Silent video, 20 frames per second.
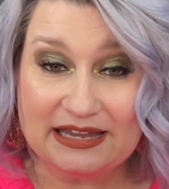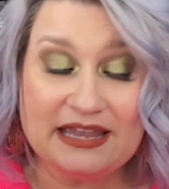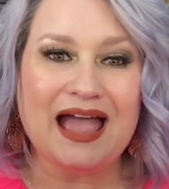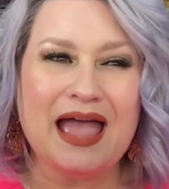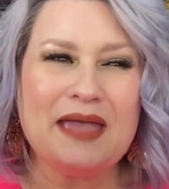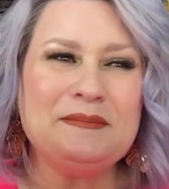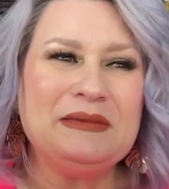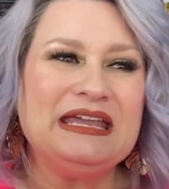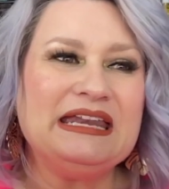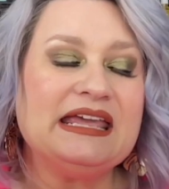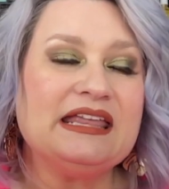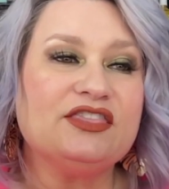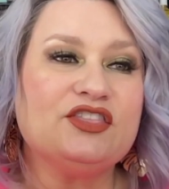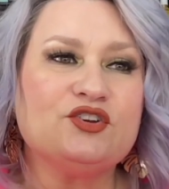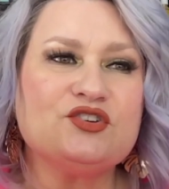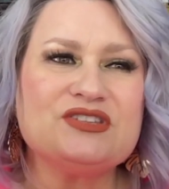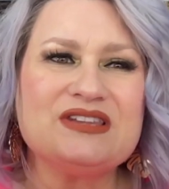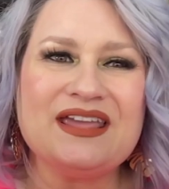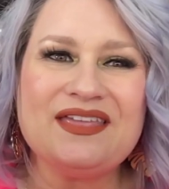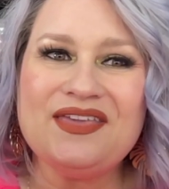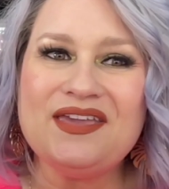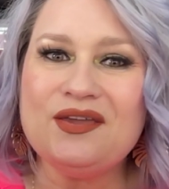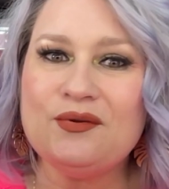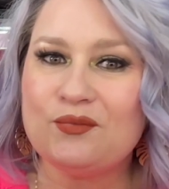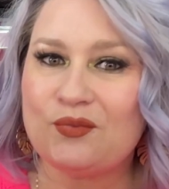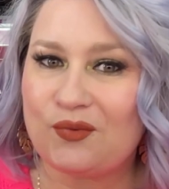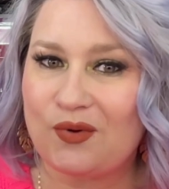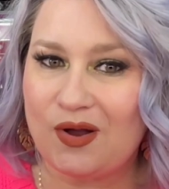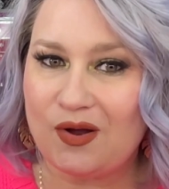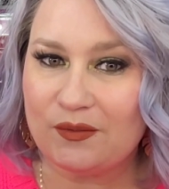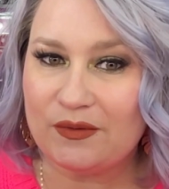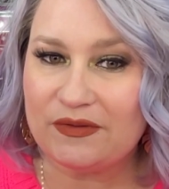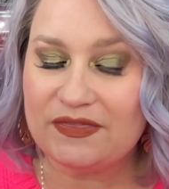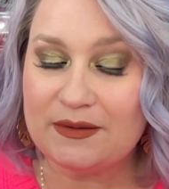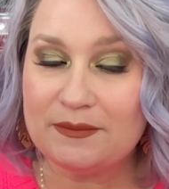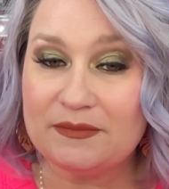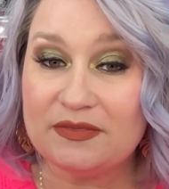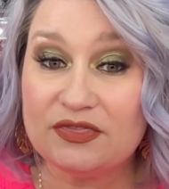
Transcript: I mean, there's nothing wrong with them.